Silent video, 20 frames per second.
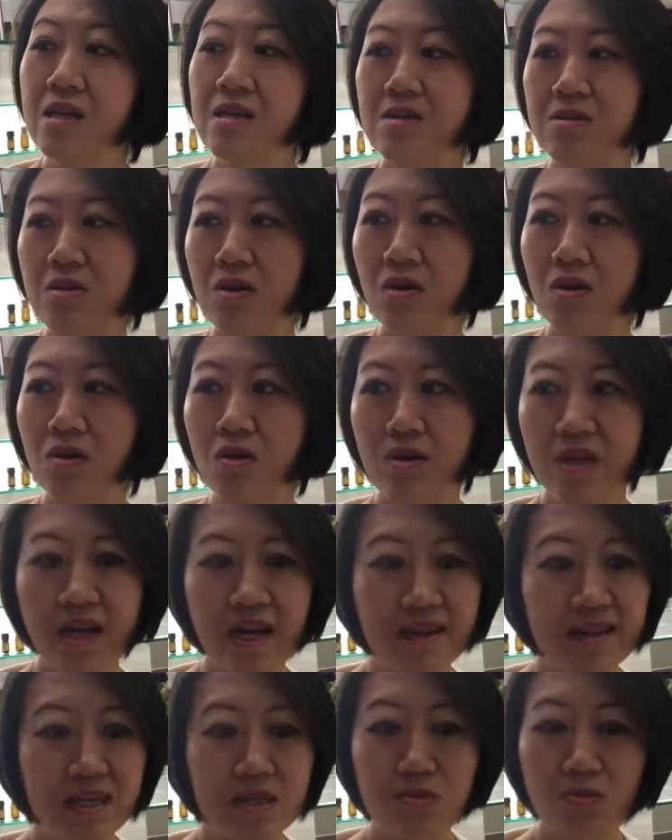So
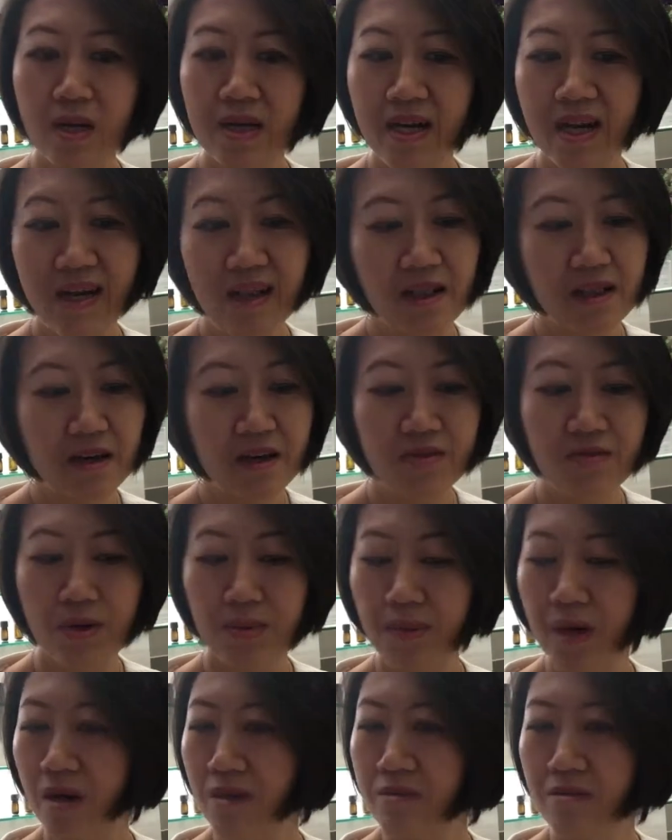yeah, that's what I love
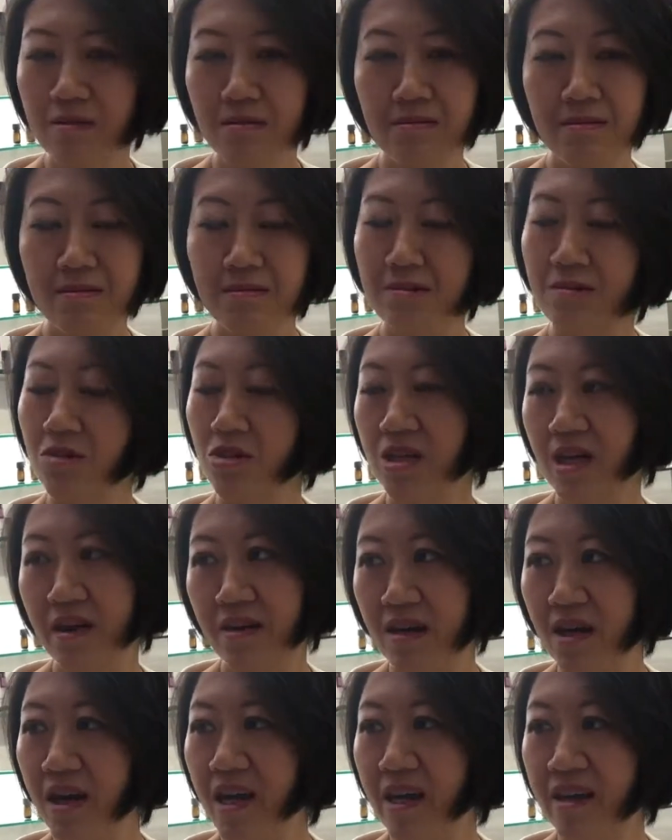about
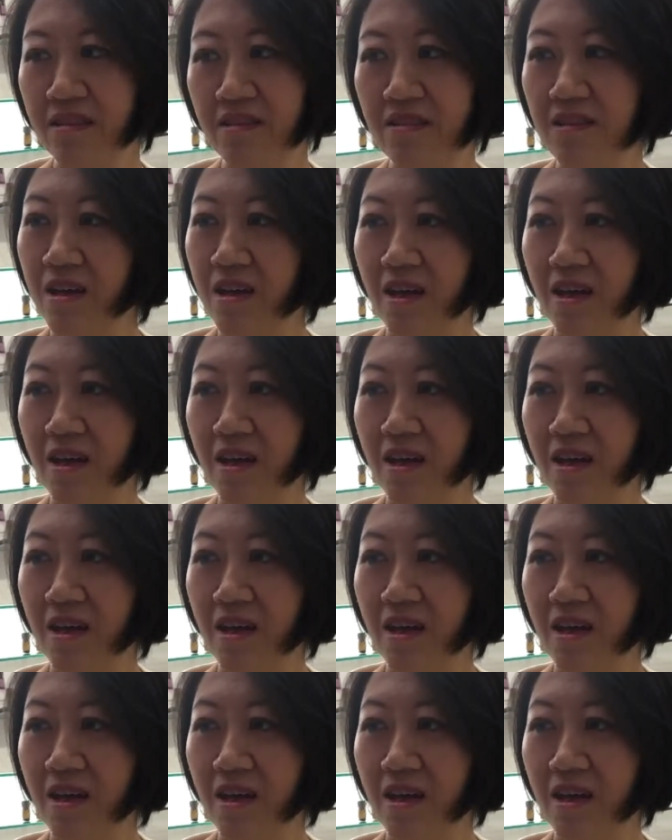doTERRA and